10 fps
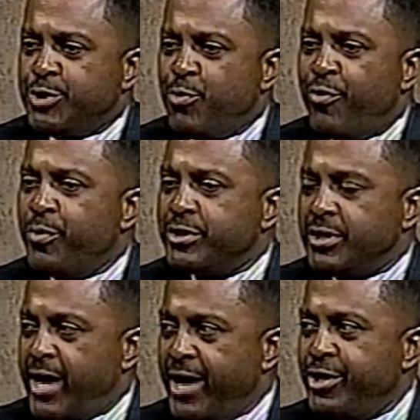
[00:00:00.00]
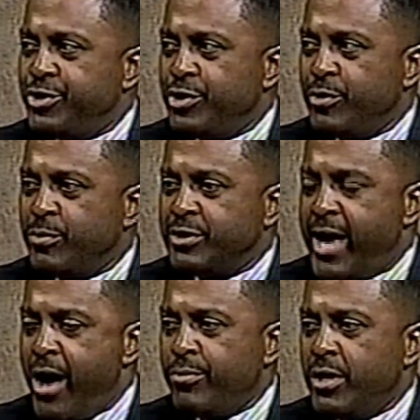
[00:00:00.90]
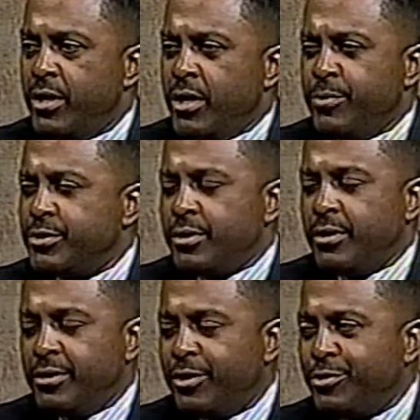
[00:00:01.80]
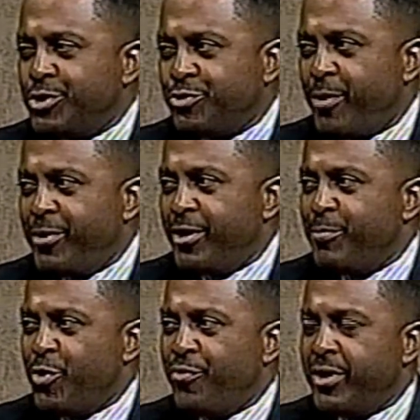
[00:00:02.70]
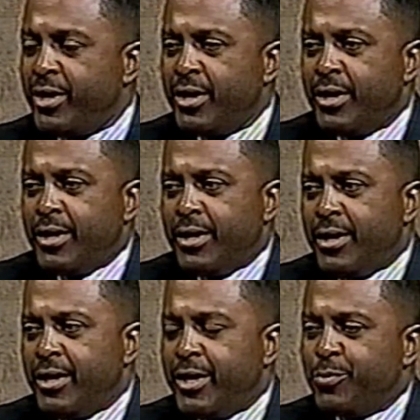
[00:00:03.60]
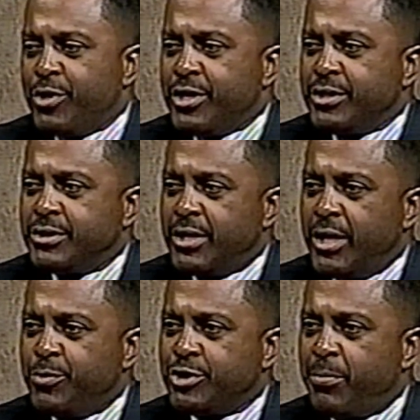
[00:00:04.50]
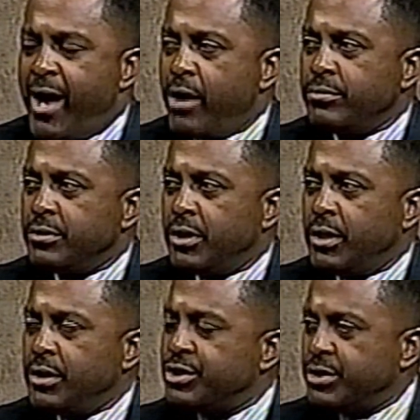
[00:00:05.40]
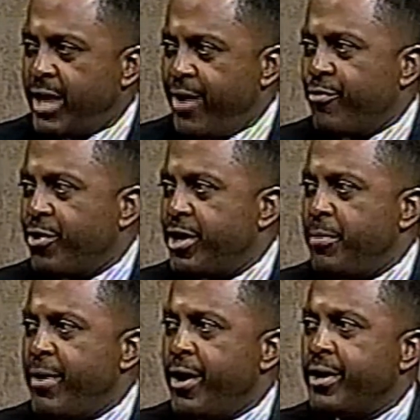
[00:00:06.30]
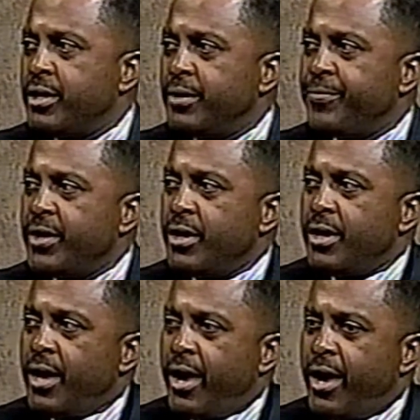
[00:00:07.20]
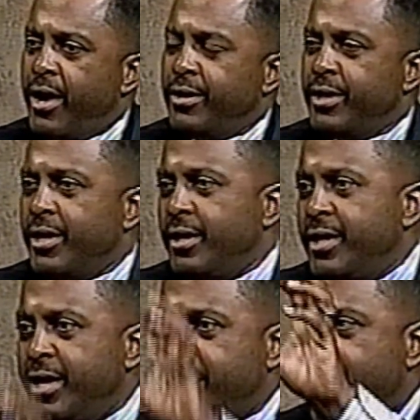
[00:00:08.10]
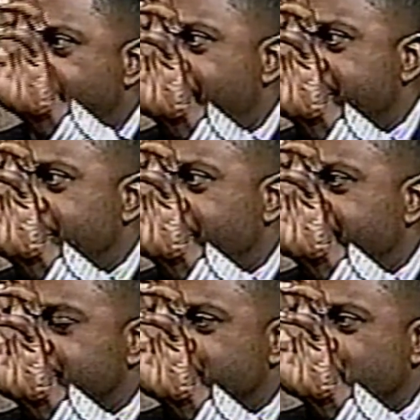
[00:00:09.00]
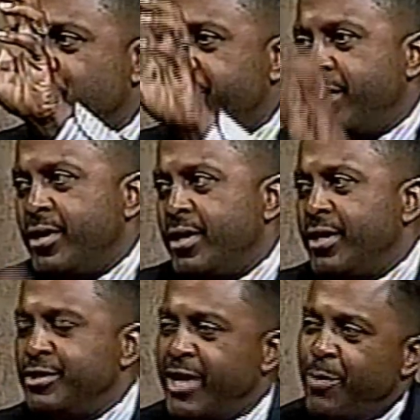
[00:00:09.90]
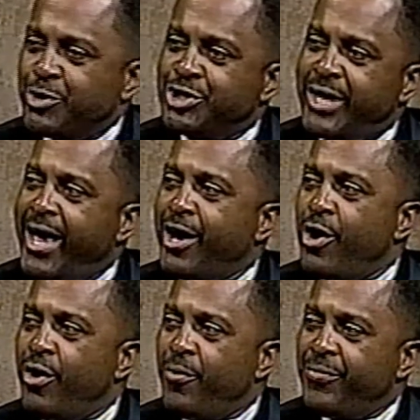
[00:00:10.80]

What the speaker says: this movie was in '92. It was out. It was a little distributed movie. It was about slavery in America, and the lead character in this movie, his name was Shango.